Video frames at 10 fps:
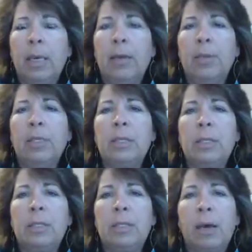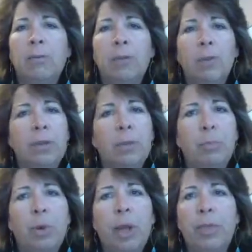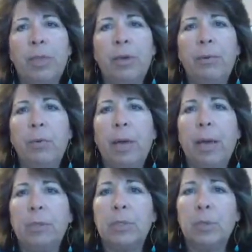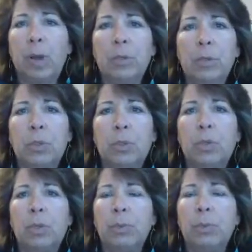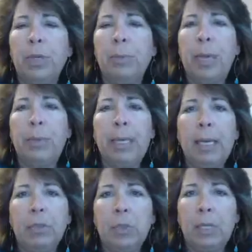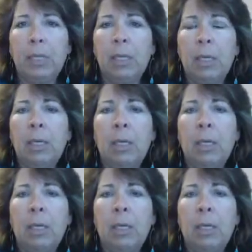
And this has covered the breadth of when I was in graduate school completing my PhD